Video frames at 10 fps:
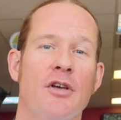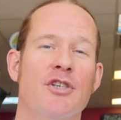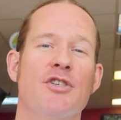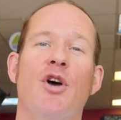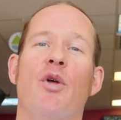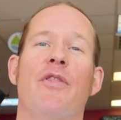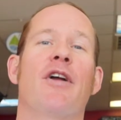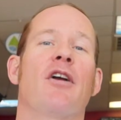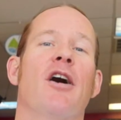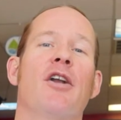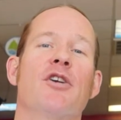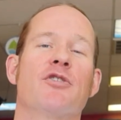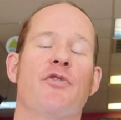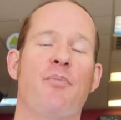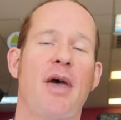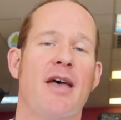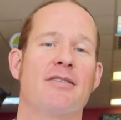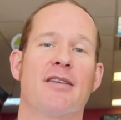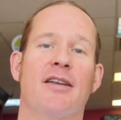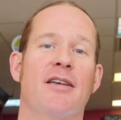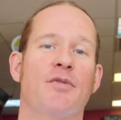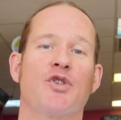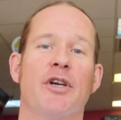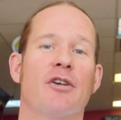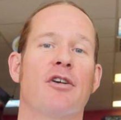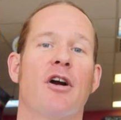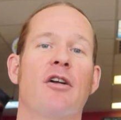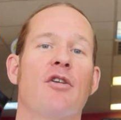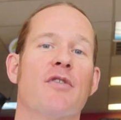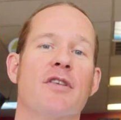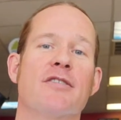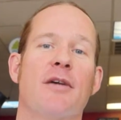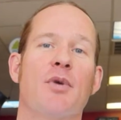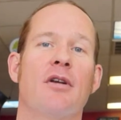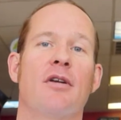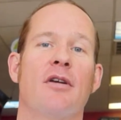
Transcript: Just know that there are hundreds of pests that can infiltrate your garden over the summer.